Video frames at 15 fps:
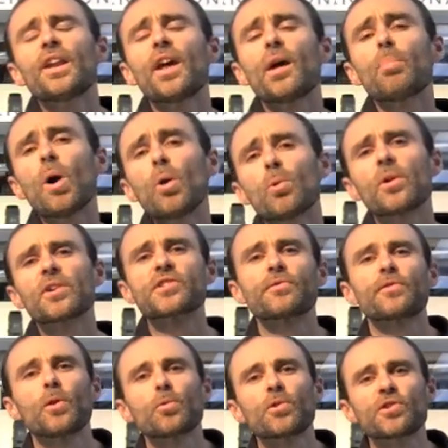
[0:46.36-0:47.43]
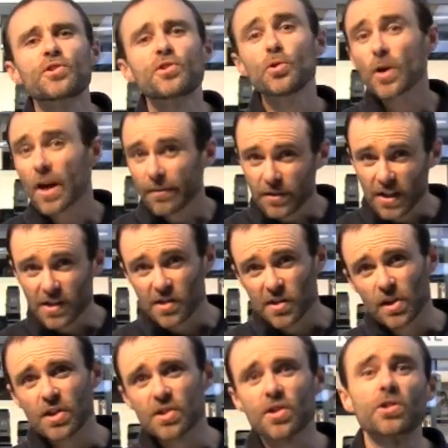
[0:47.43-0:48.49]
Now, polarising filters do have
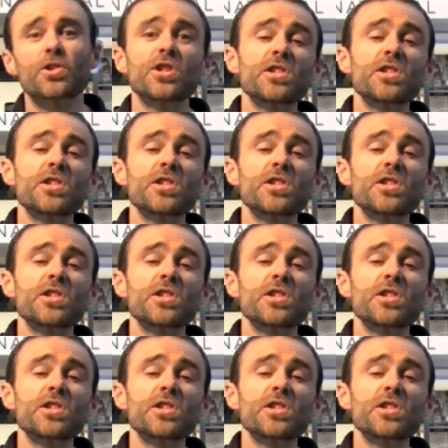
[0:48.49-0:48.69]
density, so